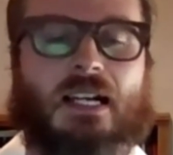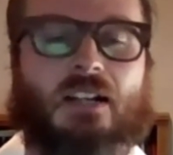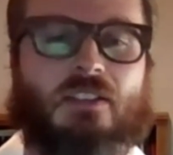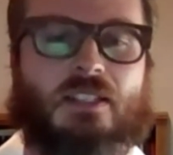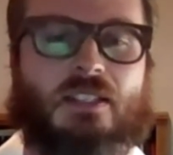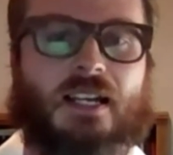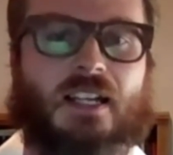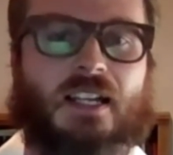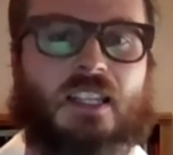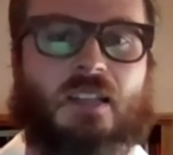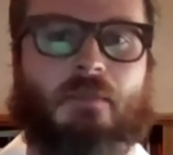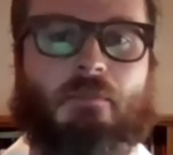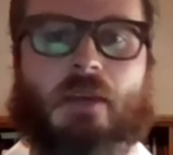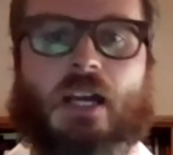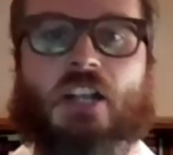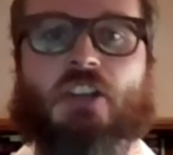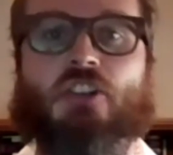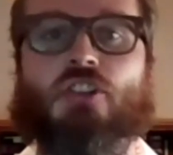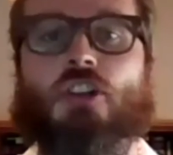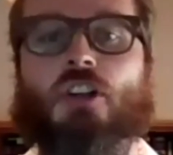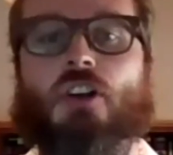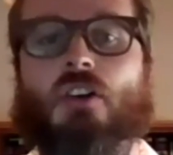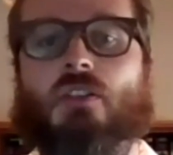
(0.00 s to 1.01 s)
outside the
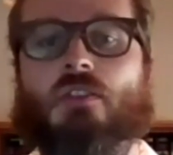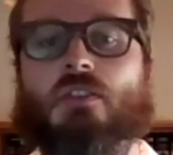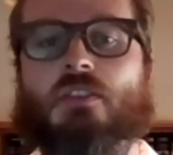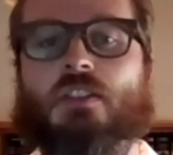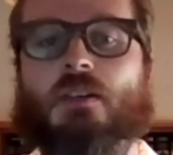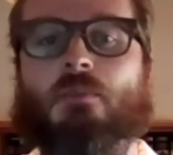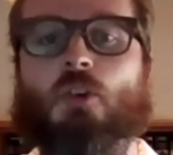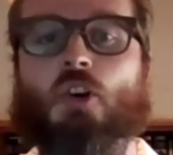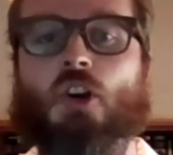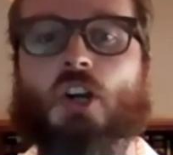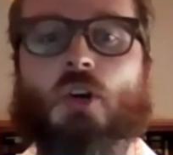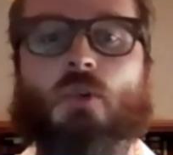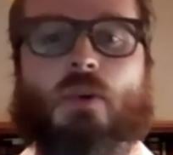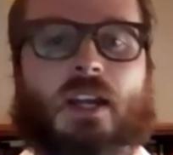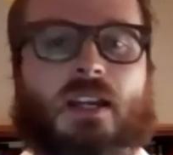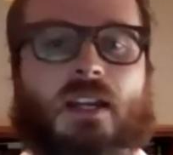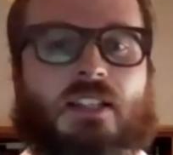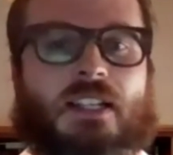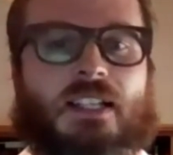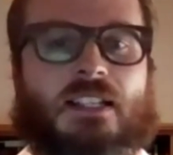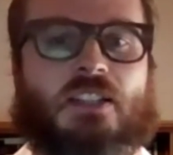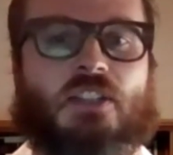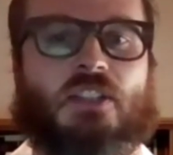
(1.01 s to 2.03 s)
metro to more quickly